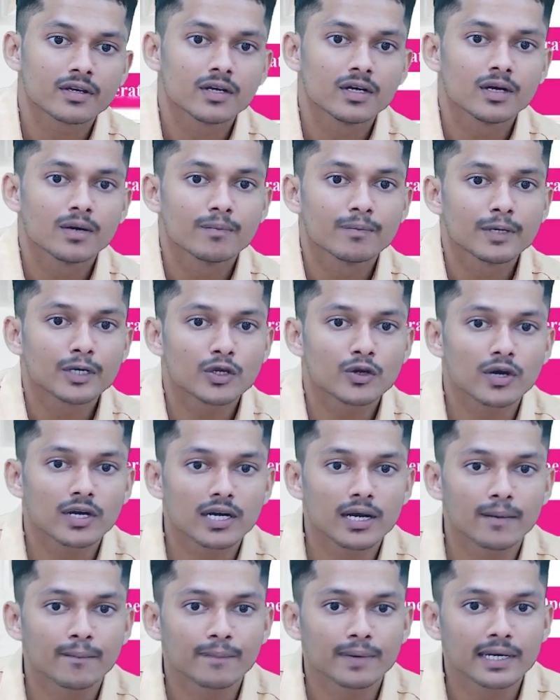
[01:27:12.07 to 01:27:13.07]
PQR
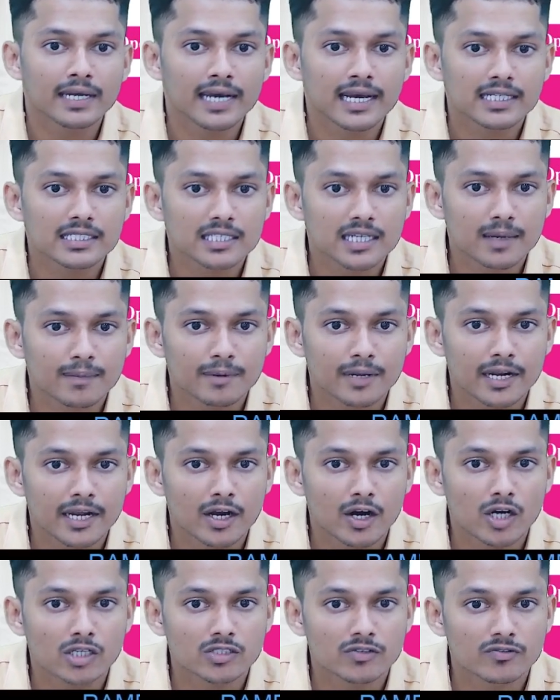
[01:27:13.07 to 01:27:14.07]
company has kept
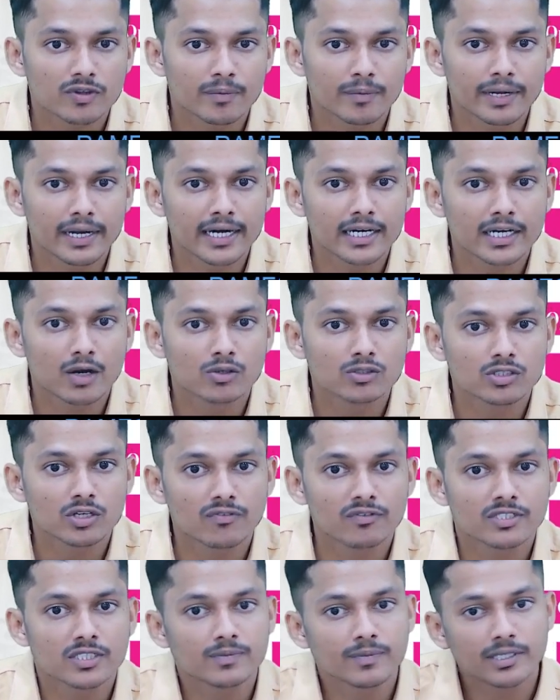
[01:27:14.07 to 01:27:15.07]
records of the breakdowns of
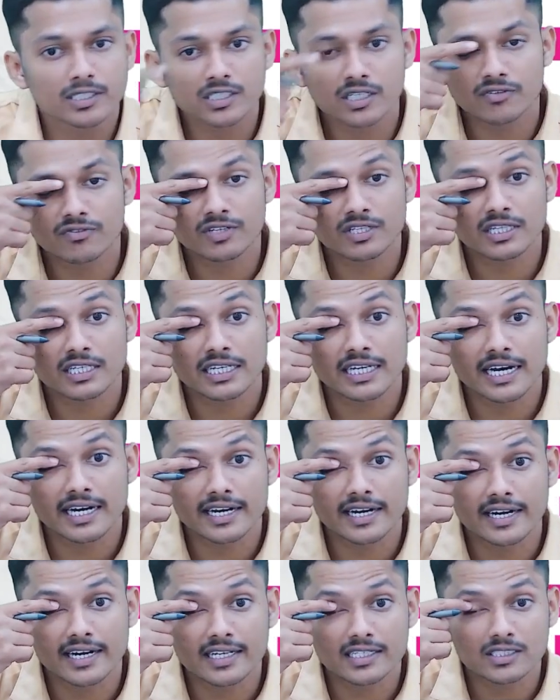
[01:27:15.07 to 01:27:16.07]
its machine for
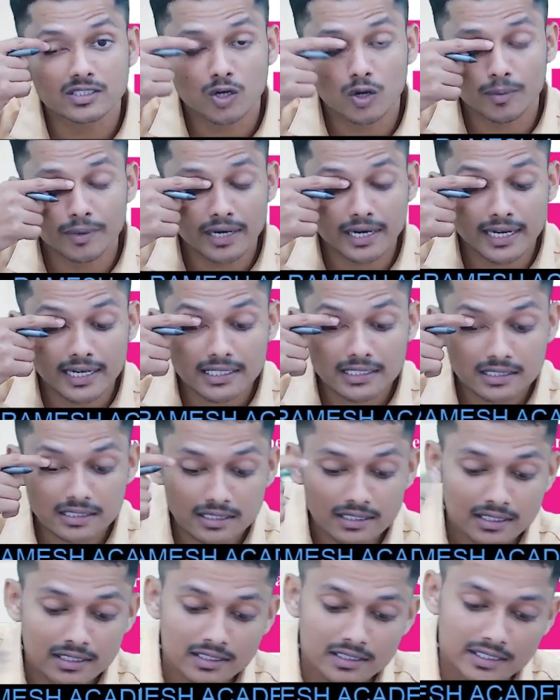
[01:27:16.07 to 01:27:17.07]
300 days. How many days?
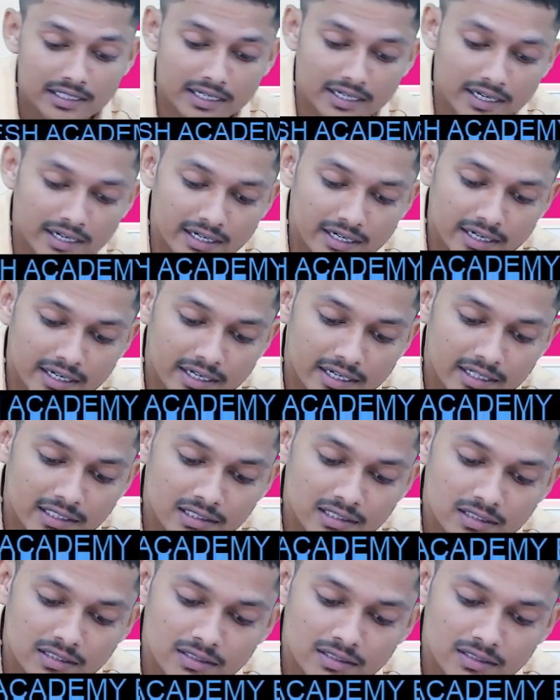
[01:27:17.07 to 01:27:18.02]
300 days.